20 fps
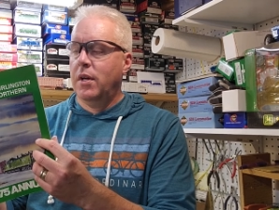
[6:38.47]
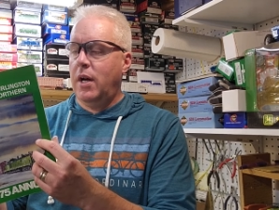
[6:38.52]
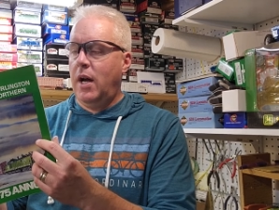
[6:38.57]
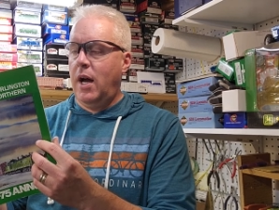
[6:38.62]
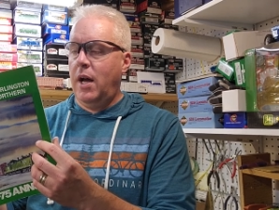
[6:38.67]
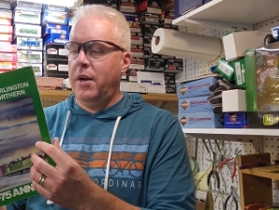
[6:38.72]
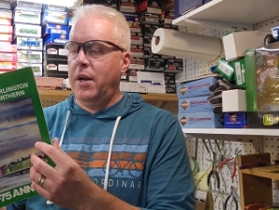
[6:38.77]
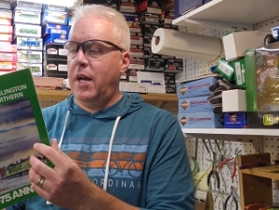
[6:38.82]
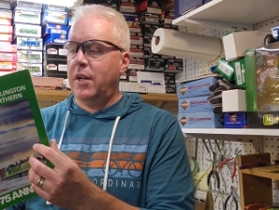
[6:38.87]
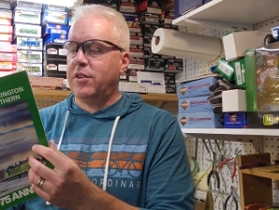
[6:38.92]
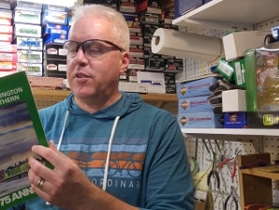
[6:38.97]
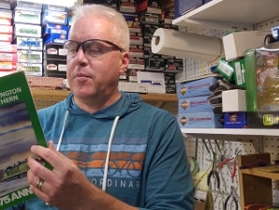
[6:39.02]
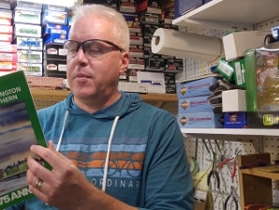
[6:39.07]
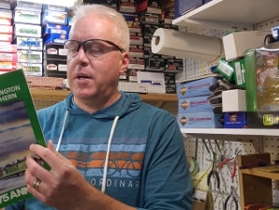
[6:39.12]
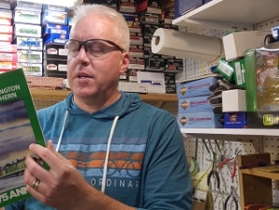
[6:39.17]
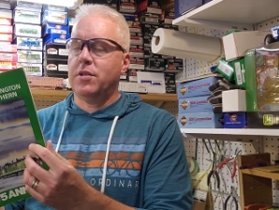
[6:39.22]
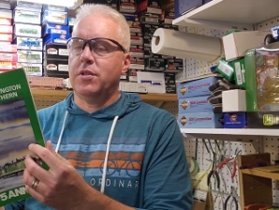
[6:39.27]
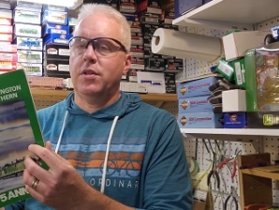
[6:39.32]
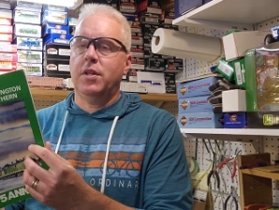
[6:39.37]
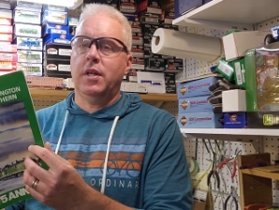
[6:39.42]
Uh, not so
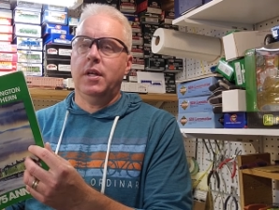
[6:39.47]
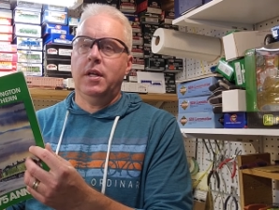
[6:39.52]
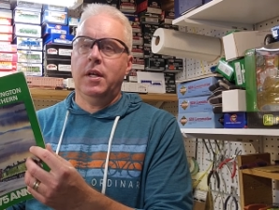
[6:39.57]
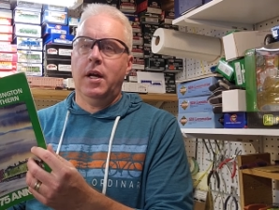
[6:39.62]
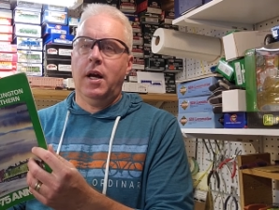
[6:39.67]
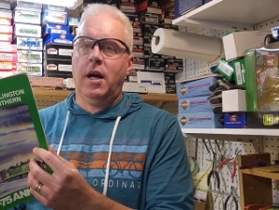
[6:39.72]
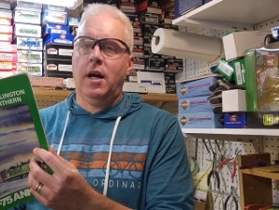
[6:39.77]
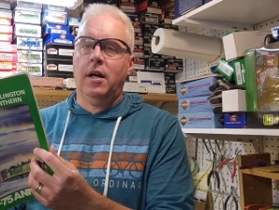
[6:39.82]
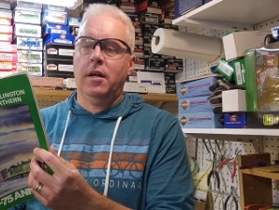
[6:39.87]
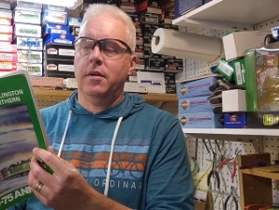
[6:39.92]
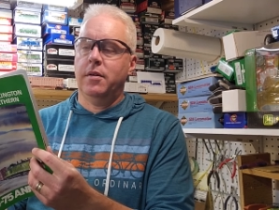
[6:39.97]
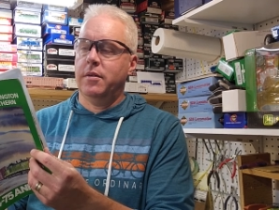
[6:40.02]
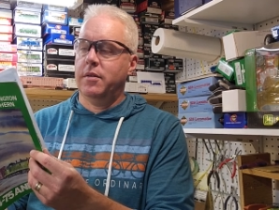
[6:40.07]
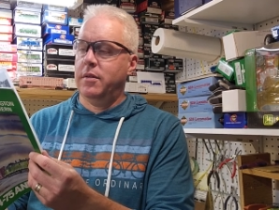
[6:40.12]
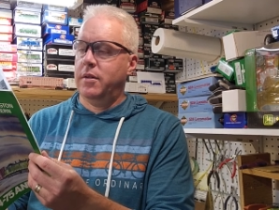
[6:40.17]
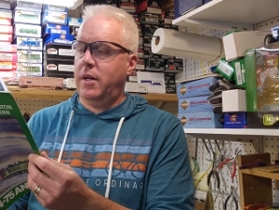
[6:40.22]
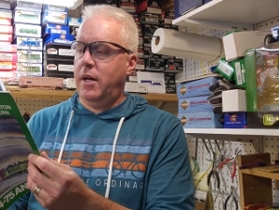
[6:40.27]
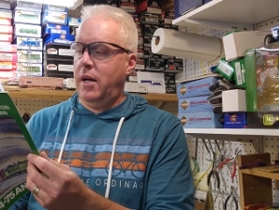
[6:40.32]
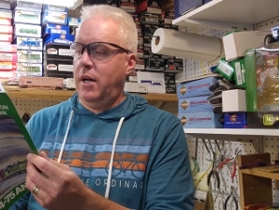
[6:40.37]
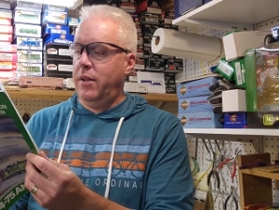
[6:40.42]
much the uh,
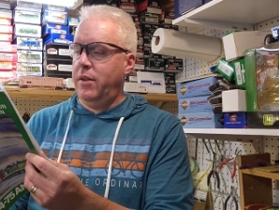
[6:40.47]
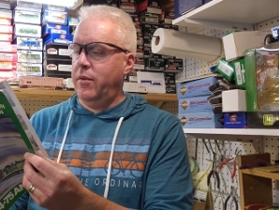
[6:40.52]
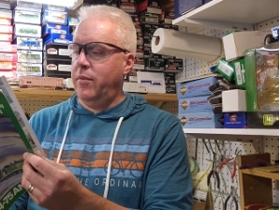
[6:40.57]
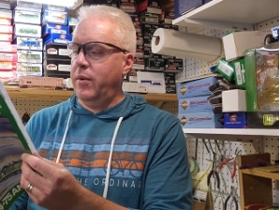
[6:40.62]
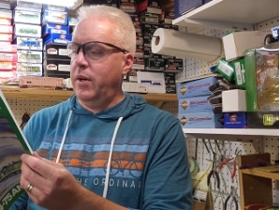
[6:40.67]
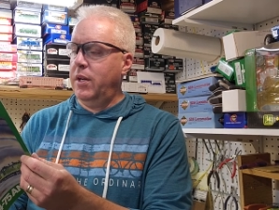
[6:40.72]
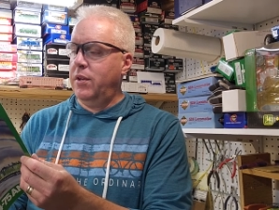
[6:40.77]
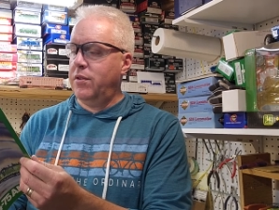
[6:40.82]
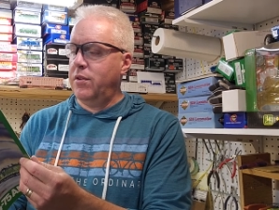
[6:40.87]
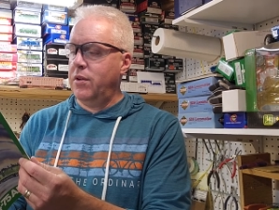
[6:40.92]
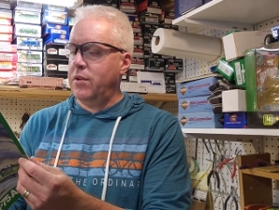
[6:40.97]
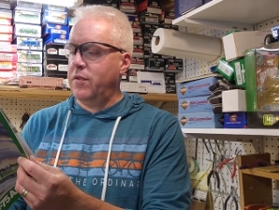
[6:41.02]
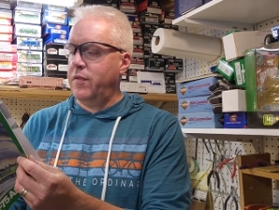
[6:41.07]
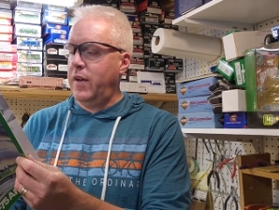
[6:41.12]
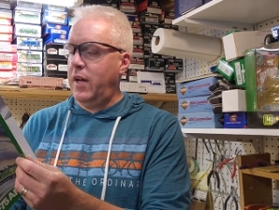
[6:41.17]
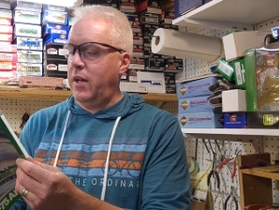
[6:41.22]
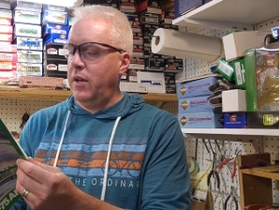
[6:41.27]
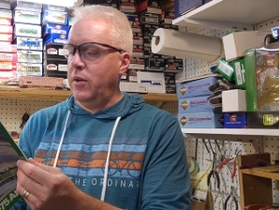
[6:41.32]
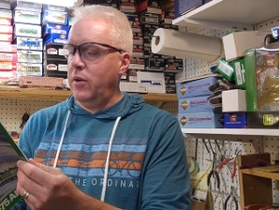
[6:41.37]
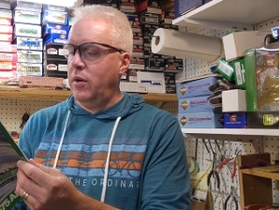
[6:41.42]
uh, the research
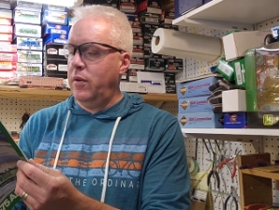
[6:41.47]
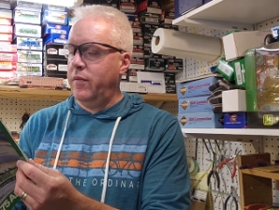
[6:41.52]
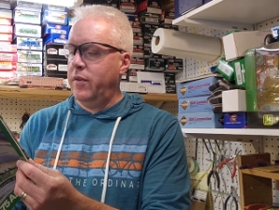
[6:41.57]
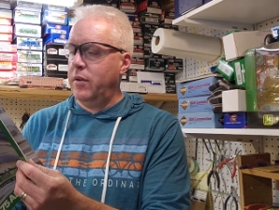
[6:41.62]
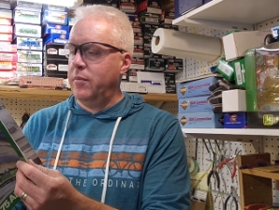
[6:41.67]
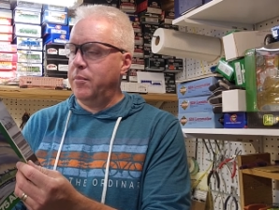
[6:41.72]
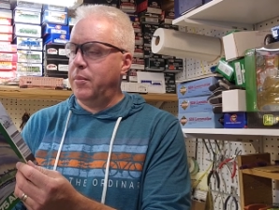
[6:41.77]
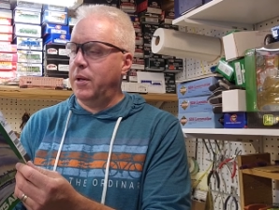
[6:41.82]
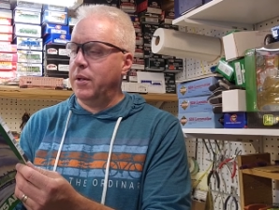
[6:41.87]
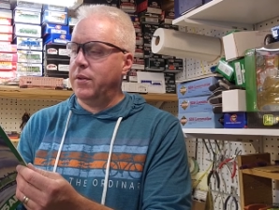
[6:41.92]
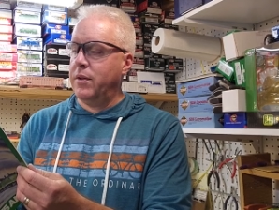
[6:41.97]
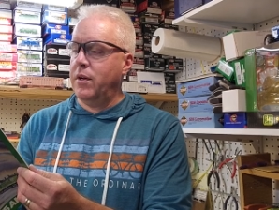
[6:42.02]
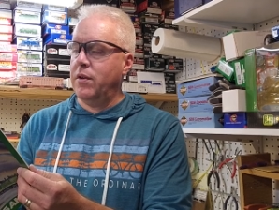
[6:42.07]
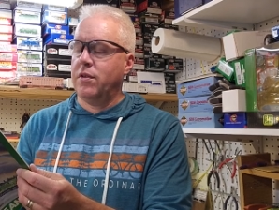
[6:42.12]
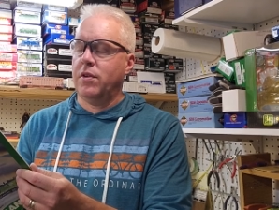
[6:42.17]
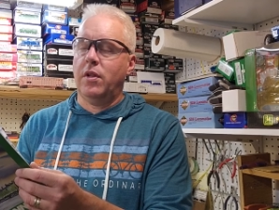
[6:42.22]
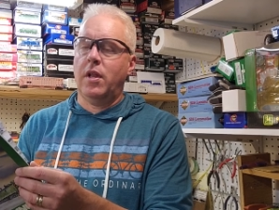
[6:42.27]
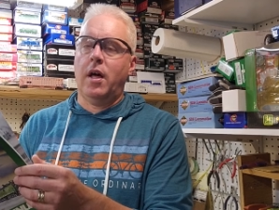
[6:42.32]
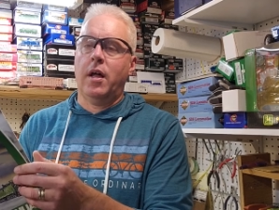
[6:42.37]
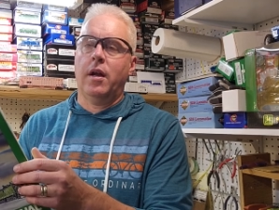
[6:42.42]
value of it, but
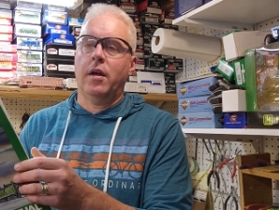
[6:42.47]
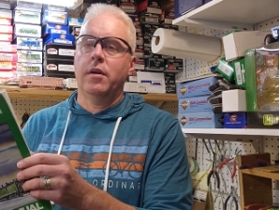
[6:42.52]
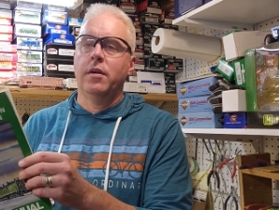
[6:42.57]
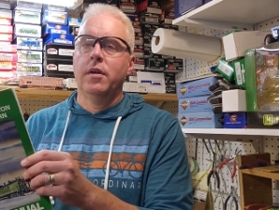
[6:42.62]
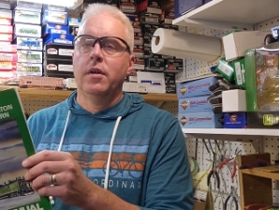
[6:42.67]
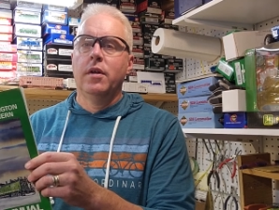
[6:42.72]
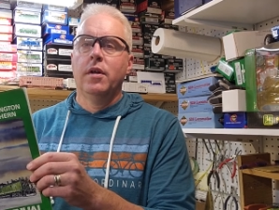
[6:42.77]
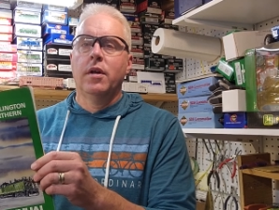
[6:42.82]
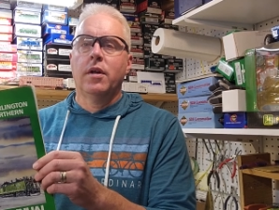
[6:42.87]
there's a lot of